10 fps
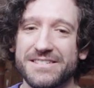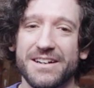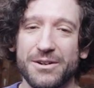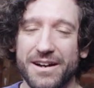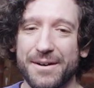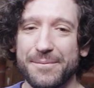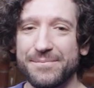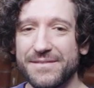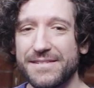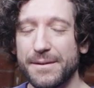So
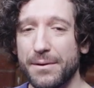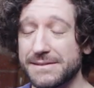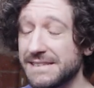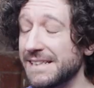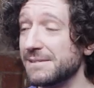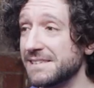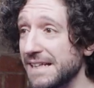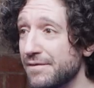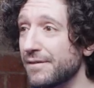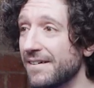um, the past sounds
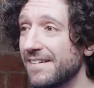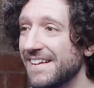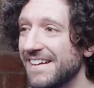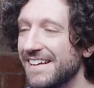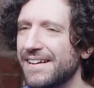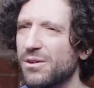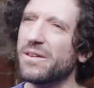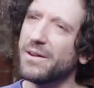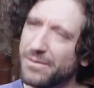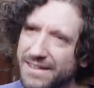safer,
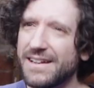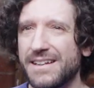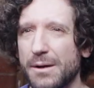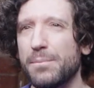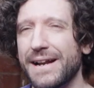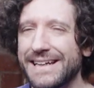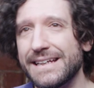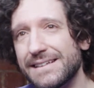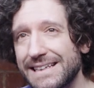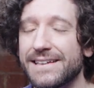although you know
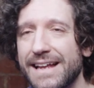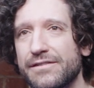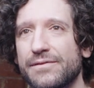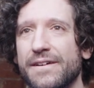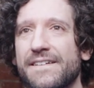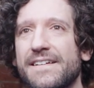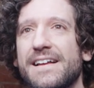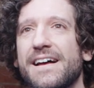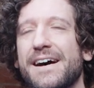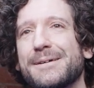plague less fun.
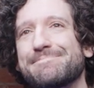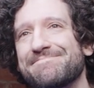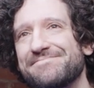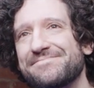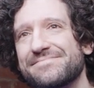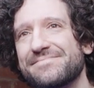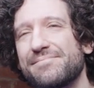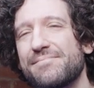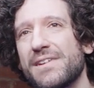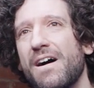Um,
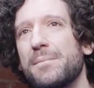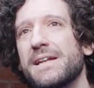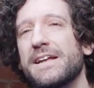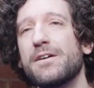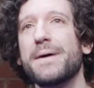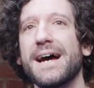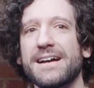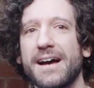I'm going to go back.